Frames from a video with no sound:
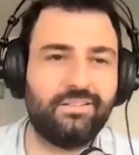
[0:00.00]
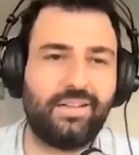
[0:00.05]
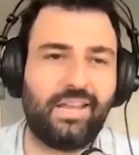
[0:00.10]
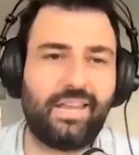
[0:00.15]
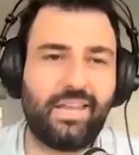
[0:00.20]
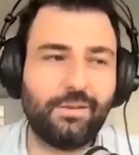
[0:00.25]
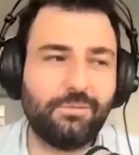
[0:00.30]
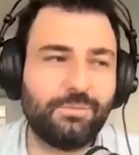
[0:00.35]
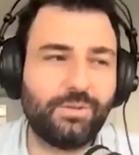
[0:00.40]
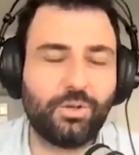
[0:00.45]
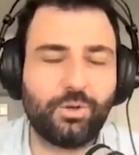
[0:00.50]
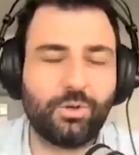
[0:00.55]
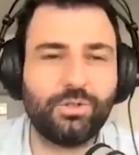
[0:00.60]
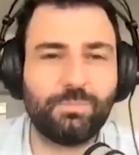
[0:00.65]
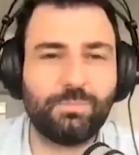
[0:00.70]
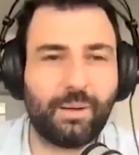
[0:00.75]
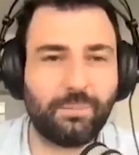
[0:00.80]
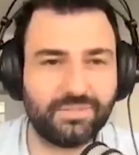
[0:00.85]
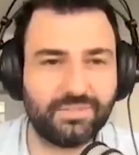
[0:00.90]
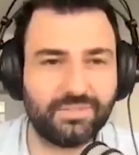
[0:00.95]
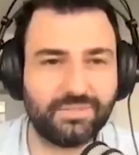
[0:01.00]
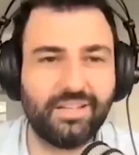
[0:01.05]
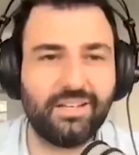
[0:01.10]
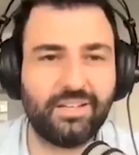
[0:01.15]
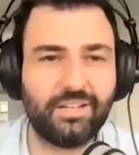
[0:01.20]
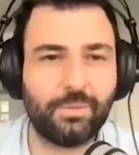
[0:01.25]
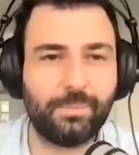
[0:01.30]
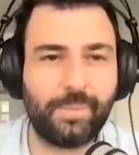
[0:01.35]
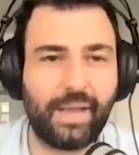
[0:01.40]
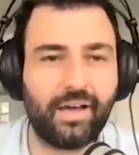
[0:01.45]
It gives me goosebumps
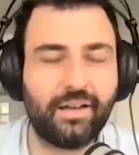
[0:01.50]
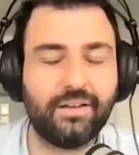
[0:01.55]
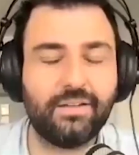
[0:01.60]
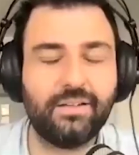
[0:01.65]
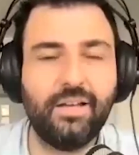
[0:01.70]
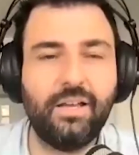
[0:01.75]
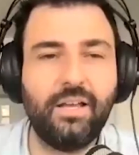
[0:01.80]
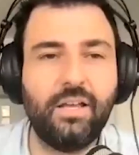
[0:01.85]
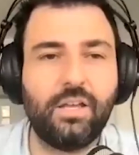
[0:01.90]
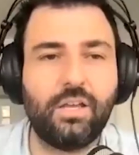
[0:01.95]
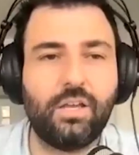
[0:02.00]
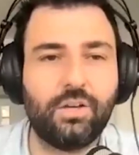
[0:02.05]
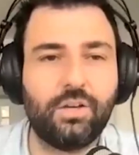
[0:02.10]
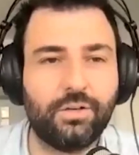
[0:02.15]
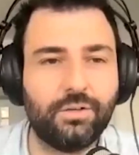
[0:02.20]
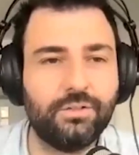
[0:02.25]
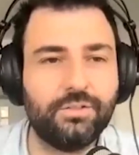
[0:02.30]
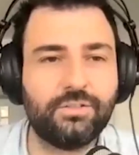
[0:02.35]
thinking about it, you know?